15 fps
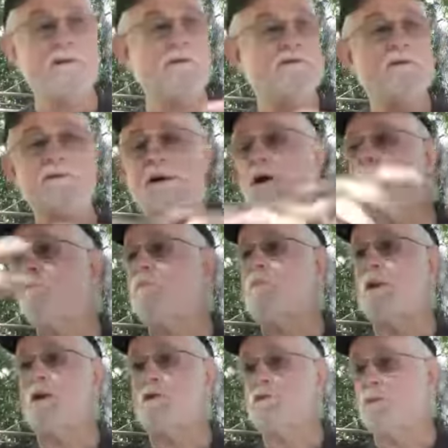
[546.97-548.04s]
And so every
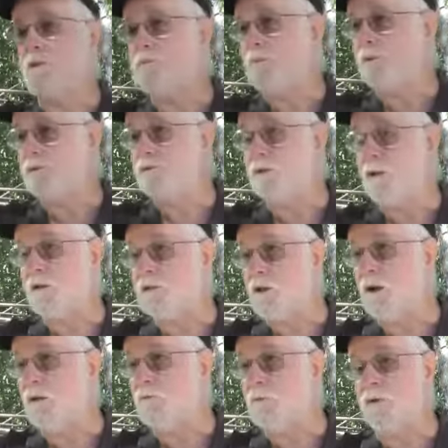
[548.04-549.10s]
place he puts that
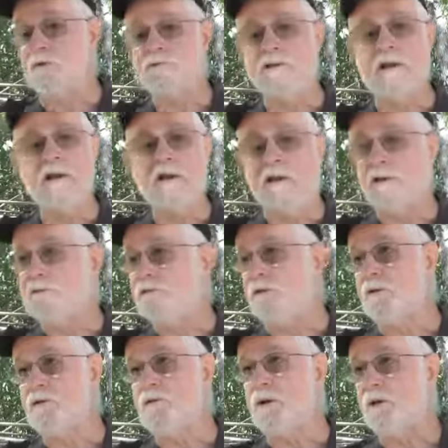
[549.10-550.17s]
compost is
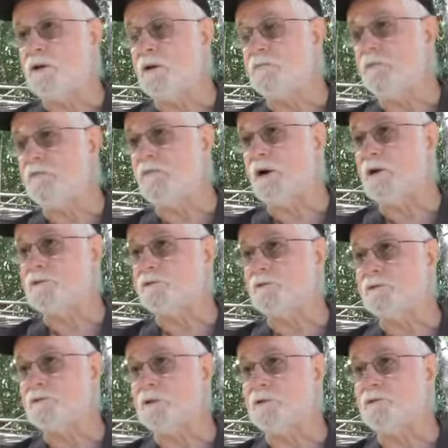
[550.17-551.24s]
going to wake up the
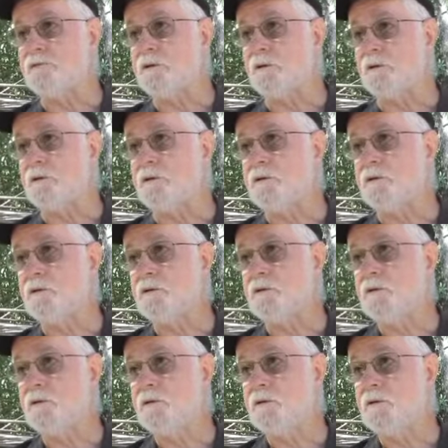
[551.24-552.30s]
phosphorus and zinc.
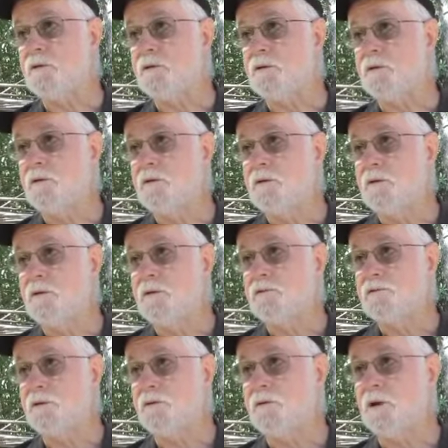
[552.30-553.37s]

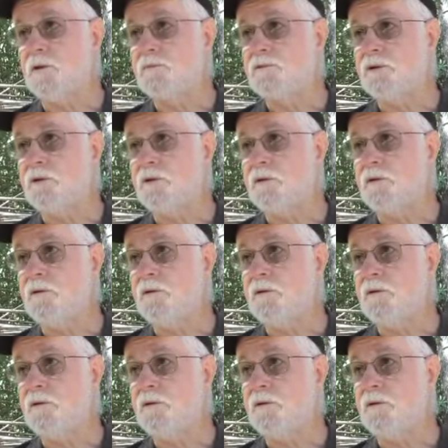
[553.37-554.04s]
See what I'm saying?